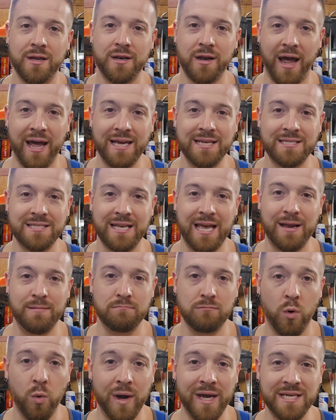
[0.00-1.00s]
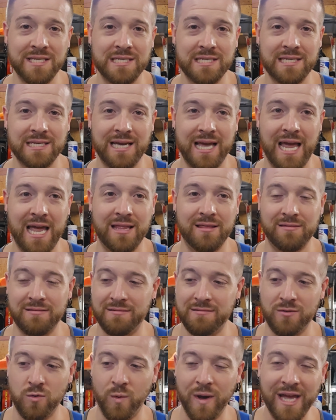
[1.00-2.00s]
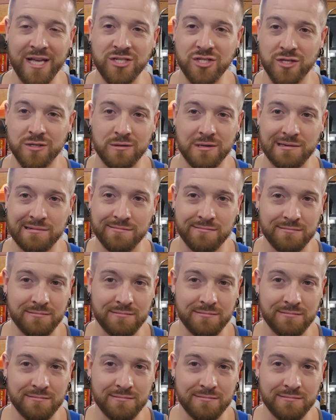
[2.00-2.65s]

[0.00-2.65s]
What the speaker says: nice and moist and the weeds just